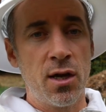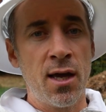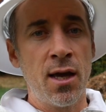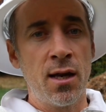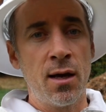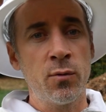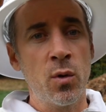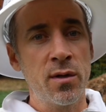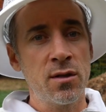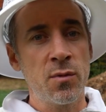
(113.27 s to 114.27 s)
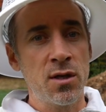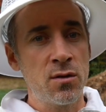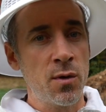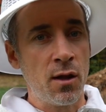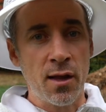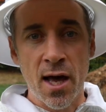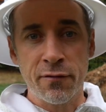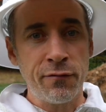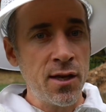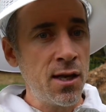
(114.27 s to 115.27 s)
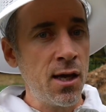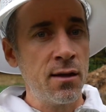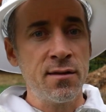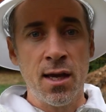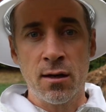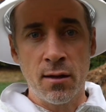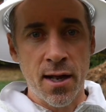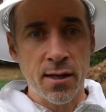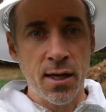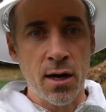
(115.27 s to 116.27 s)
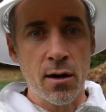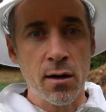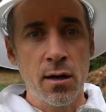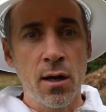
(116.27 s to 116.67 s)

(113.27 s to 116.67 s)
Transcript: and I'm going to be doing a lot of feeding and taking a lot of care.